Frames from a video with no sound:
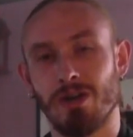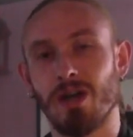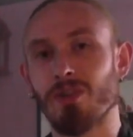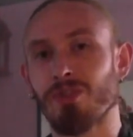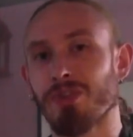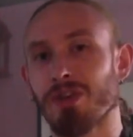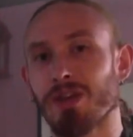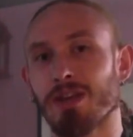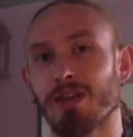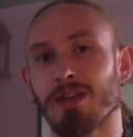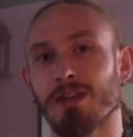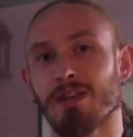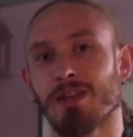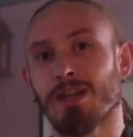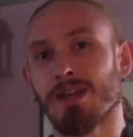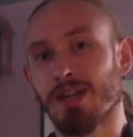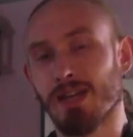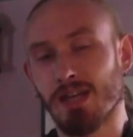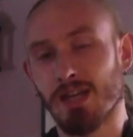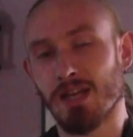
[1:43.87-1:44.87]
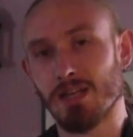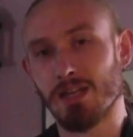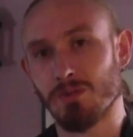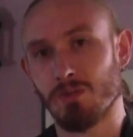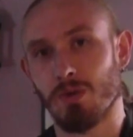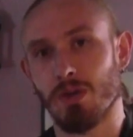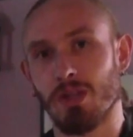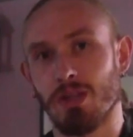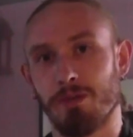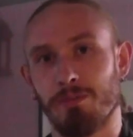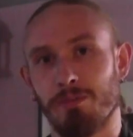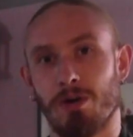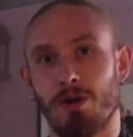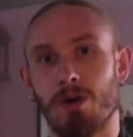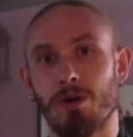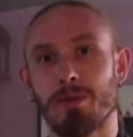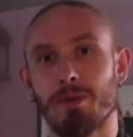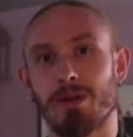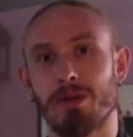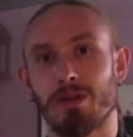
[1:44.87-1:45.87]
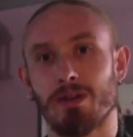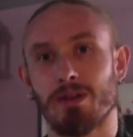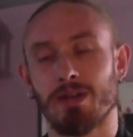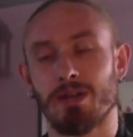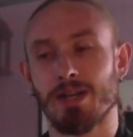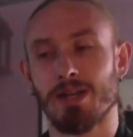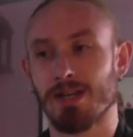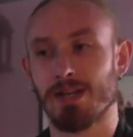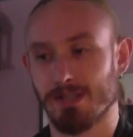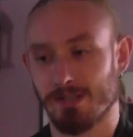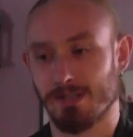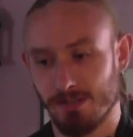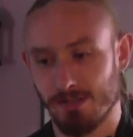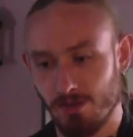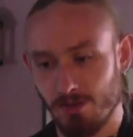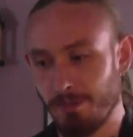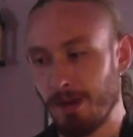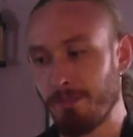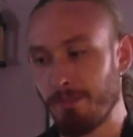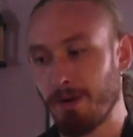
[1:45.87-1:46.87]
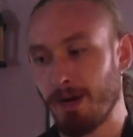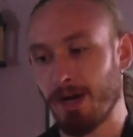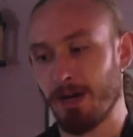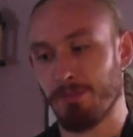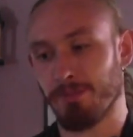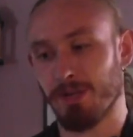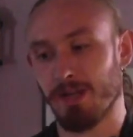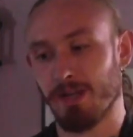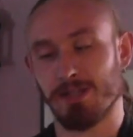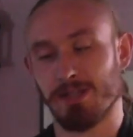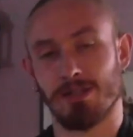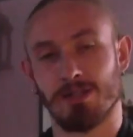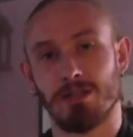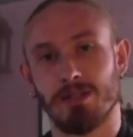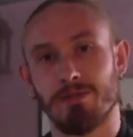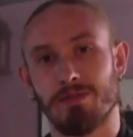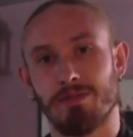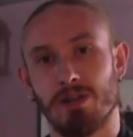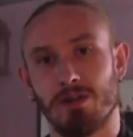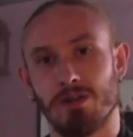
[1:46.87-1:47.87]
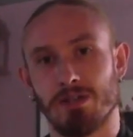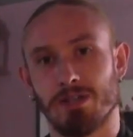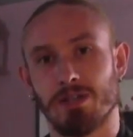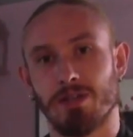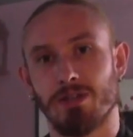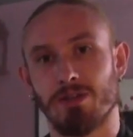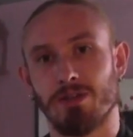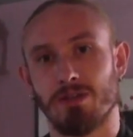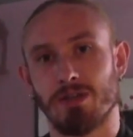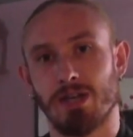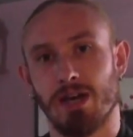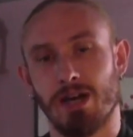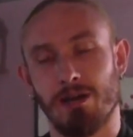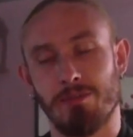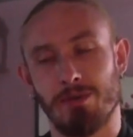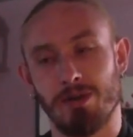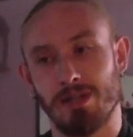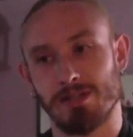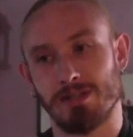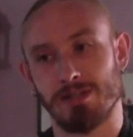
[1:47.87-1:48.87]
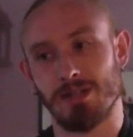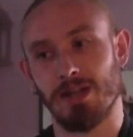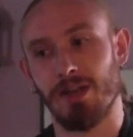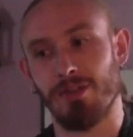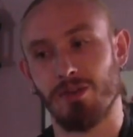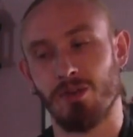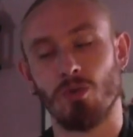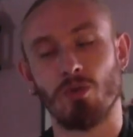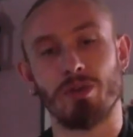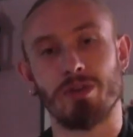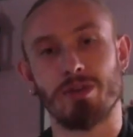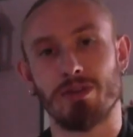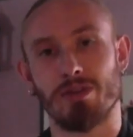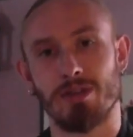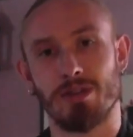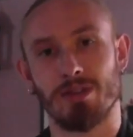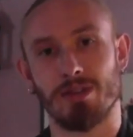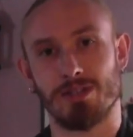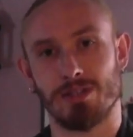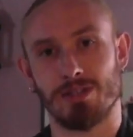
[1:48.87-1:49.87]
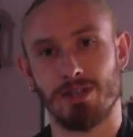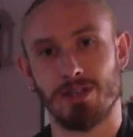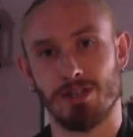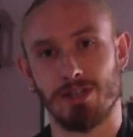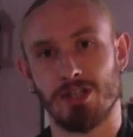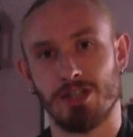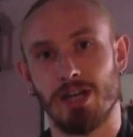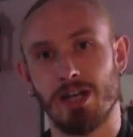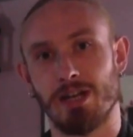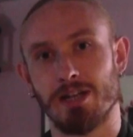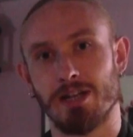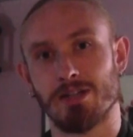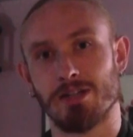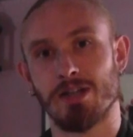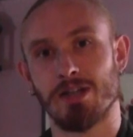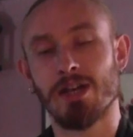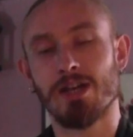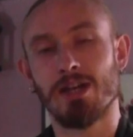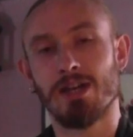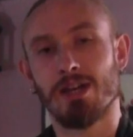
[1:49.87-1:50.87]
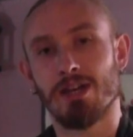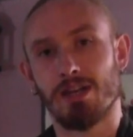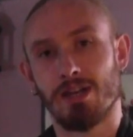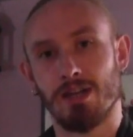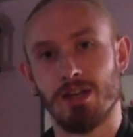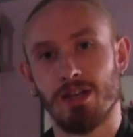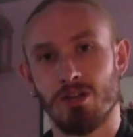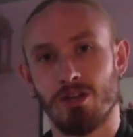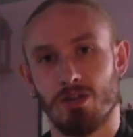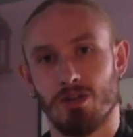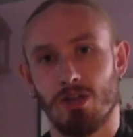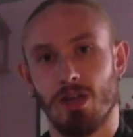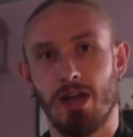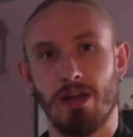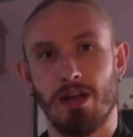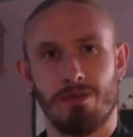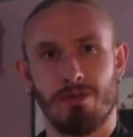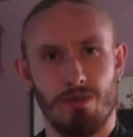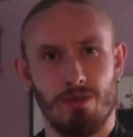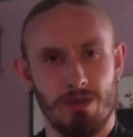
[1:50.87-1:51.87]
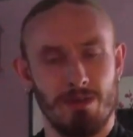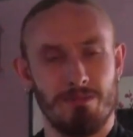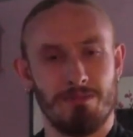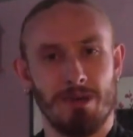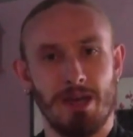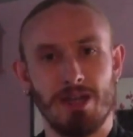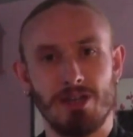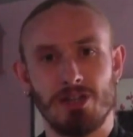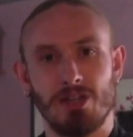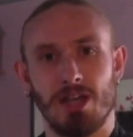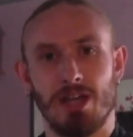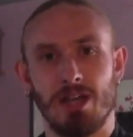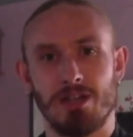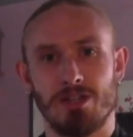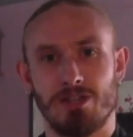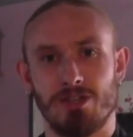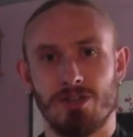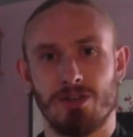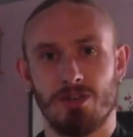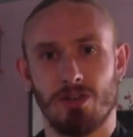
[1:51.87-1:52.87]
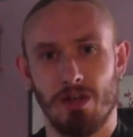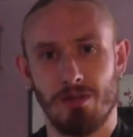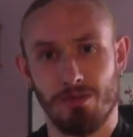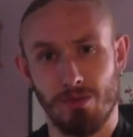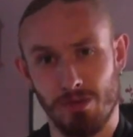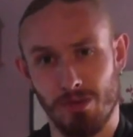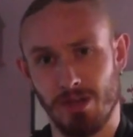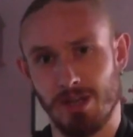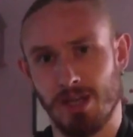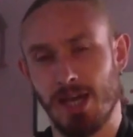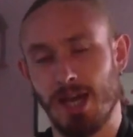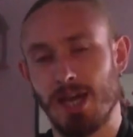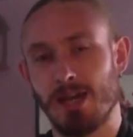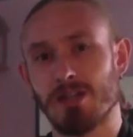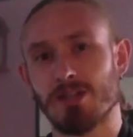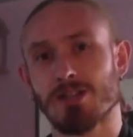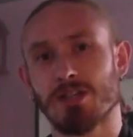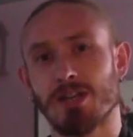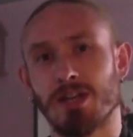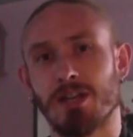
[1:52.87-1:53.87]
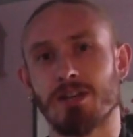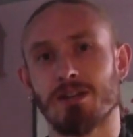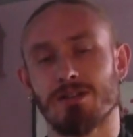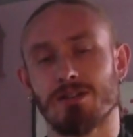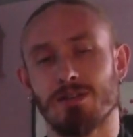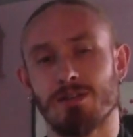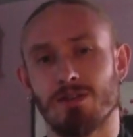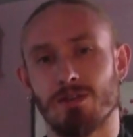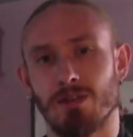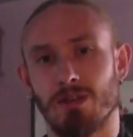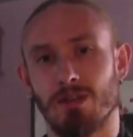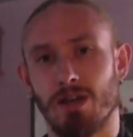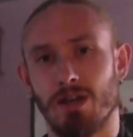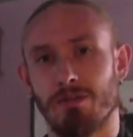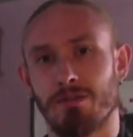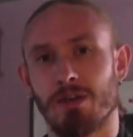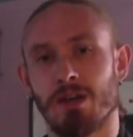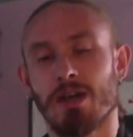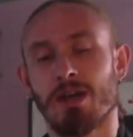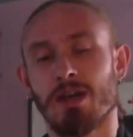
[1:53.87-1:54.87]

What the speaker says: Nothing is really permanent. And yes, you may buy a place and live there until you die, but it's not the only thing that's going to change in your life, or that may change in your life, or that can change in your life.